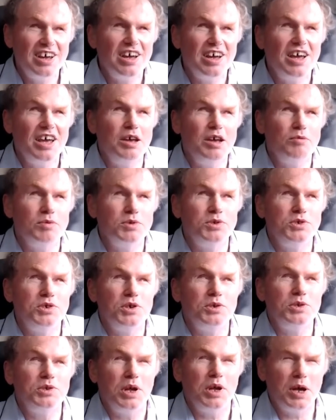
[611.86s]
It was
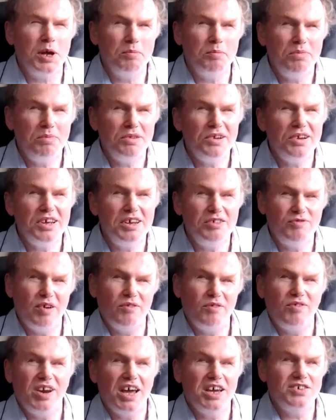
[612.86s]
just a complete
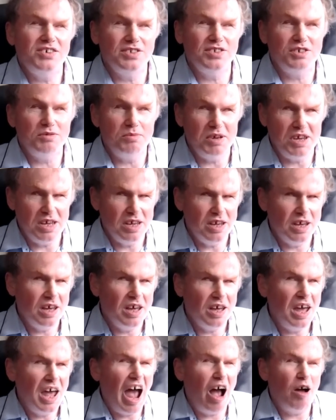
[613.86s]
revelation to me
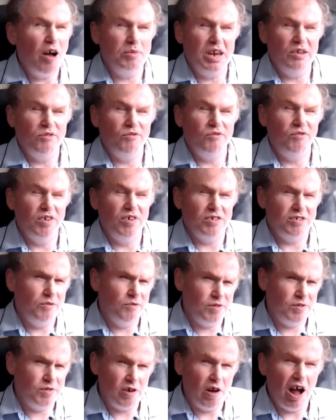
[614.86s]
how many
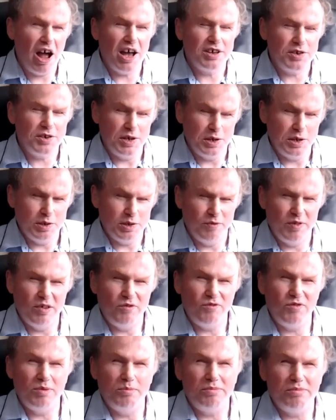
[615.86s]
varieties of
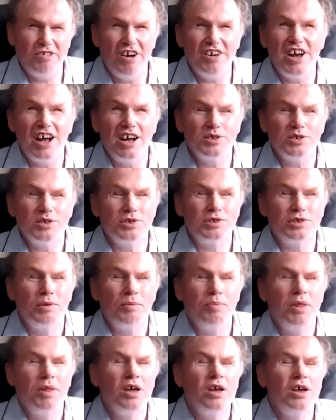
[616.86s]
different products
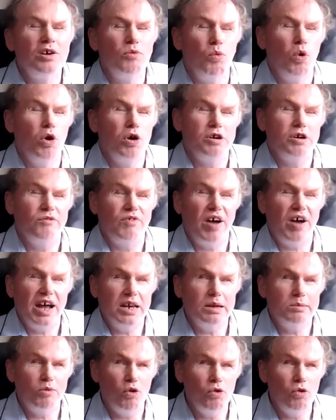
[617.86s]
were
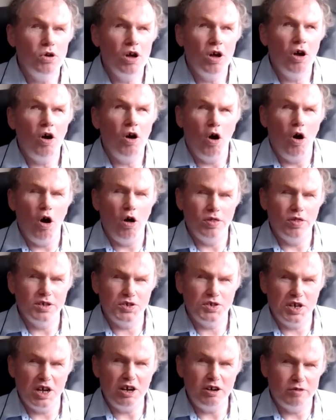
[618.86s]
available on the
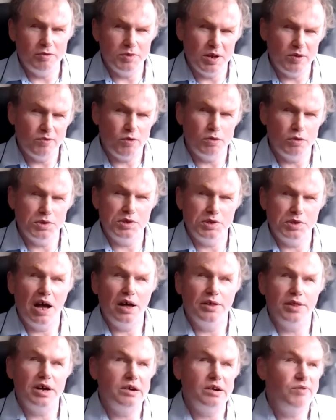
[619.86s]
shelves. And of course, now
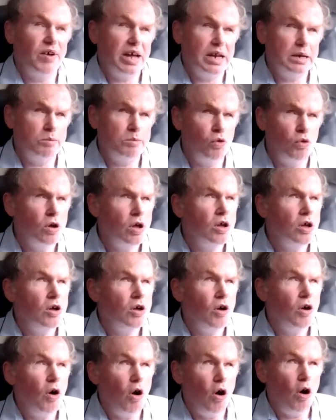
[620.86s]
they're available
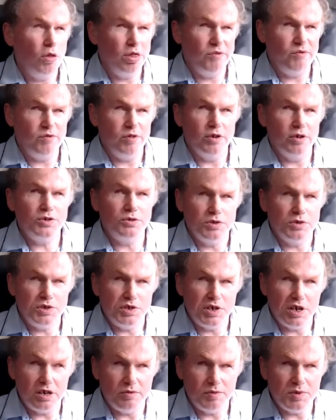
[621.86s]
on the virtual
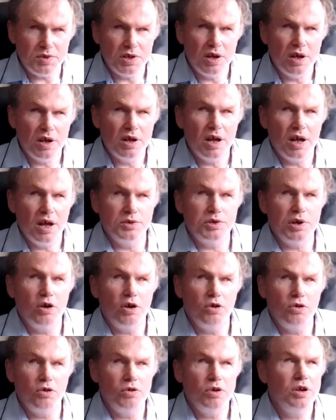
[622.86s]
shelves. And
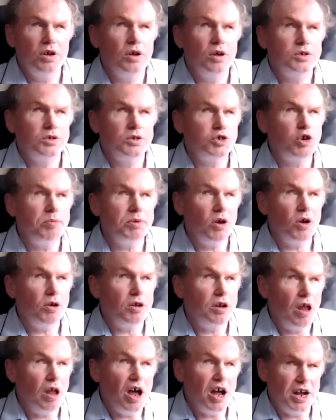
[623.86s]
so shopping
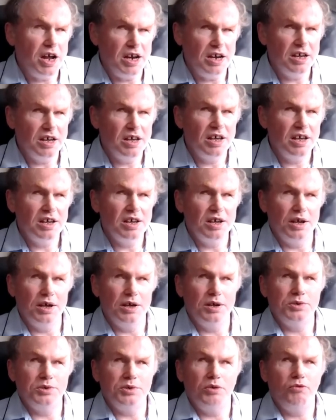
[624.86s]
online
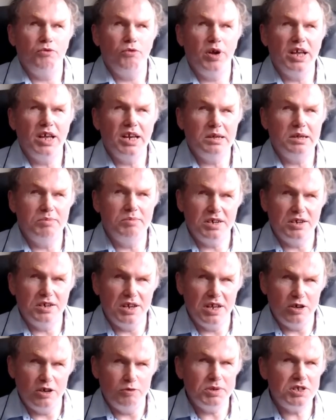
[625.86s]
is a really big
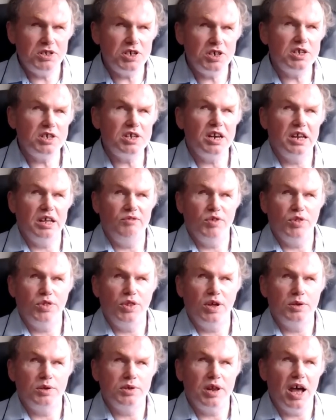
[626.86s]
deal, particularly for
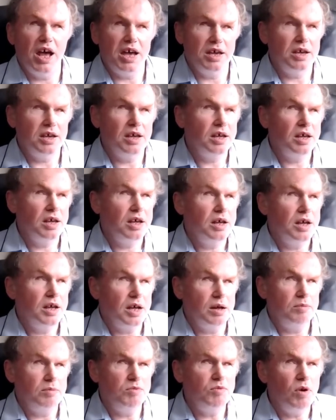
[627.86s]
things like,
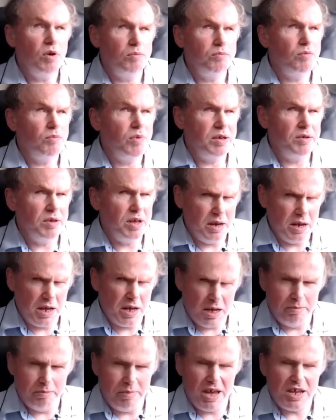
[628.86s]
well,
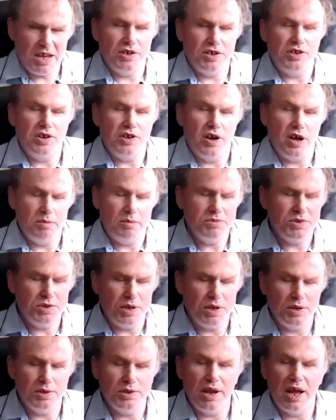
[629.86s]
in better times,
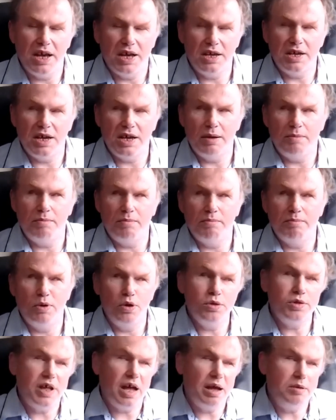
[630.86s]
things like
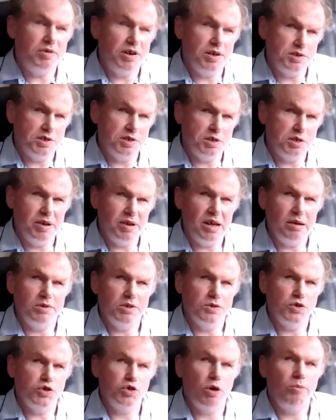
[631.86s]
birthday presents, being able
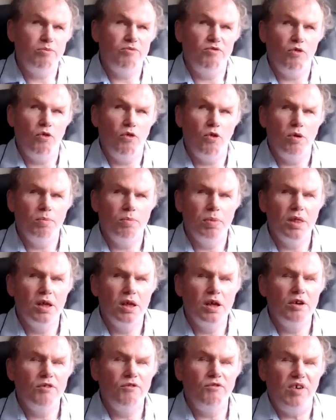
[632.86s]
to shop for
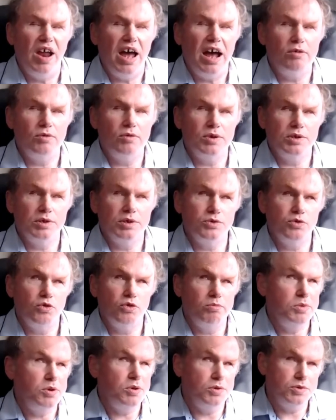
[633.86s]
flowers or
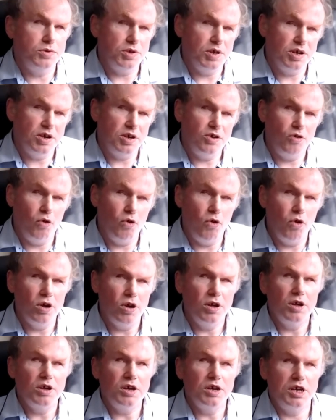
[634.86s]
music or
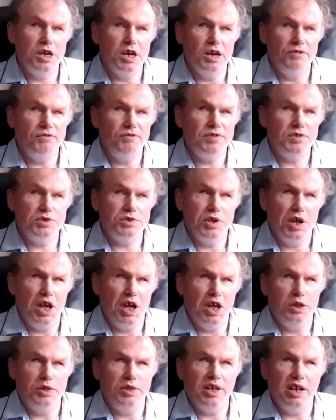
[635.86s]
gifts,
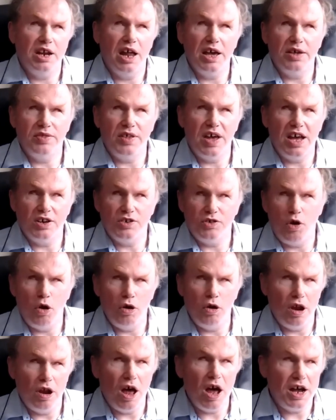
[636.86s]
anything like that
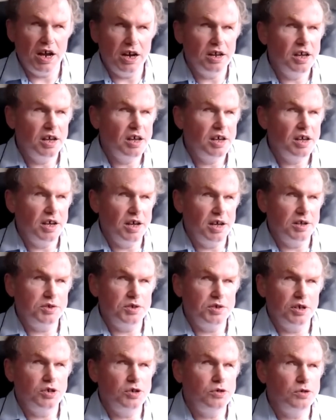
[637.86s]
online. It's a
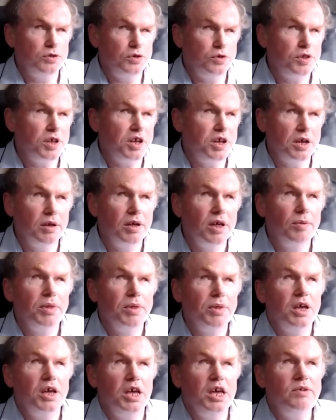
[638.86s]
huge thing.
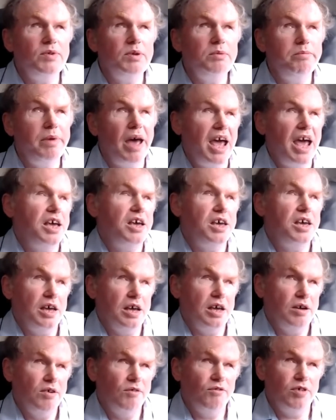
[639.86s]
Even
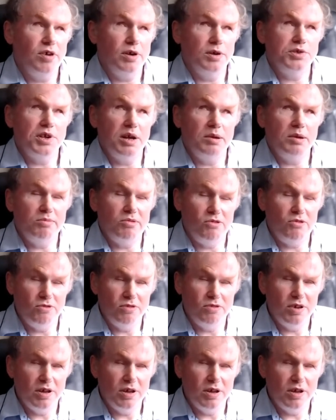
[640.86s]
banking, for example.